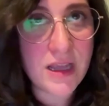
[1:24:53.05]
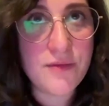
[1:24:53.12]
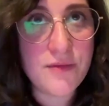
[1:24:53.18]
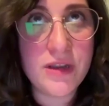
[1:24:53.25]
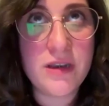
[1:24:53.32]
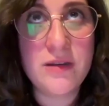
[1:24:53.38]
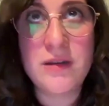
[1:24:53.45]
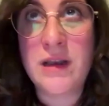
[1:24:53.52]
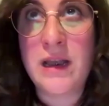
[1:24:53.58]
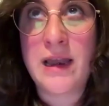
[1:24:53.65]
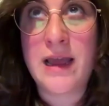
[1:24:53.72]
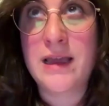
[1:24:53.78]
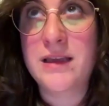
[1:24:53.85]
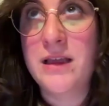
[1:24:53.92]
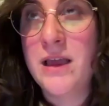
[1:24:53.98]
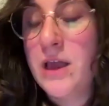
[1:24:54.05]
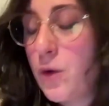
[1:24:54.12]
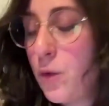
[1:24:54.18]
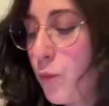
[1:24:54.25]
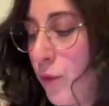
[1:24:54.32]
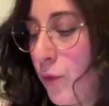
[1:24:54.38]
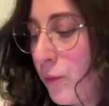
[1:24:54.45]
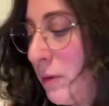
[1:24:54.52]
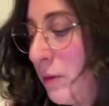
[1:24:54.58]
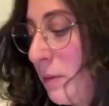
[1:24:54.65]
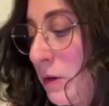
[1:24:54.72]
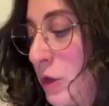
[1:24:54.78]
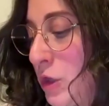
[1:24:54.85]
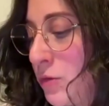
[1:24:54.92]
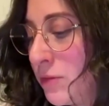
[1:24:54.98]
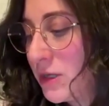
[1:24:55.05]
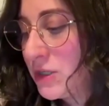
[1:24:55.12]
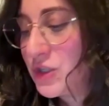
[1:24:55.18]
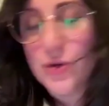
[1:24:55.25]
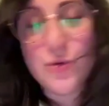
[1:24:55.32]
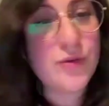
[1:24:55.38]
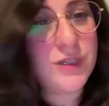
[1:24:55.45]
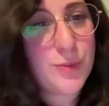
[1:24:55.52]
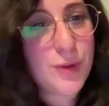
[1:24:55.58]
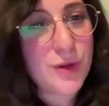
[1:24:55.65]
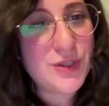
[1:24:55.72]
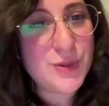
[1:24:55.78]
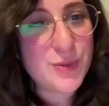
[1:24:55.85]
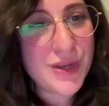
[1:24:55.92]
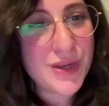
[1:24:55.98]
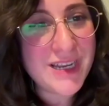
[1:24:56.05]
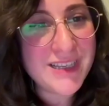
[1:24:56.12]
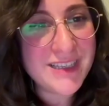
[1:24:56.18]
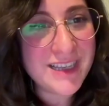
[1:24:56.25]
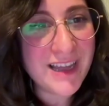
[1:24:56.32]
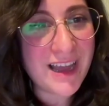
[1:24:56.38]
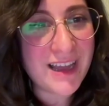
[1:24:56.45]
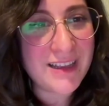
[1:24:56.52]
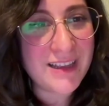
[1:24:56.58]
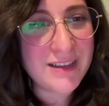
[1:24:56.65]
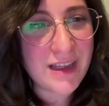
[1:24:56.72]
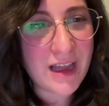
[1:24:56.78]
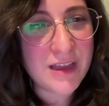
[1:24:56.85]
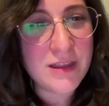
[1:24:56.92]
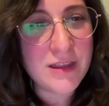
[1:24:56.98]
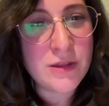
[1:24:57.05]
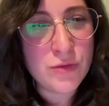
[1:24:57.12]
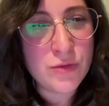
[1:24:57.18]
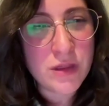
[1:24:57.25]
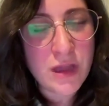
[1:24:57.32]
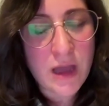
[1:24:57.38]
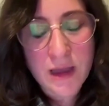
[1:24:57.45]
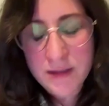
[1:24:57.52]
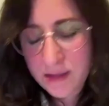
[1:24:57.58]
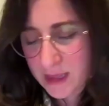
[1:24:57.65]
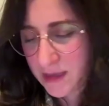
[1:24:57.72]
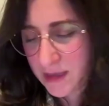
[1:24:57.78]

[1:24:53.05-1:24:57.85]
Even like you mentioned responsibility, and I